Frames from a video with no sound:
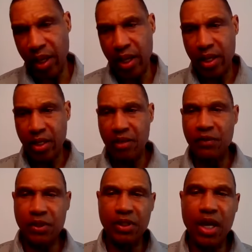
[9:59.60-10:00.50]
And
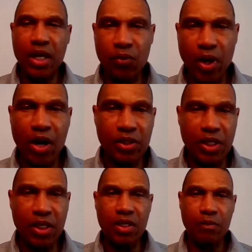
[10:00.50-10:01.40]
even today with our
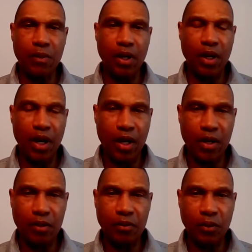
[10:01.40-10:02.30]
team,
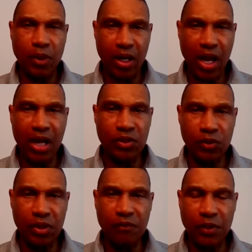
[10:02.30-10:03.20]
with our guys
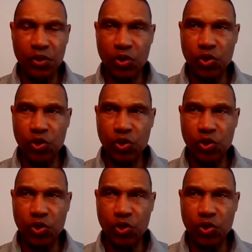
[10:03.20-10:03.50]
on defense, I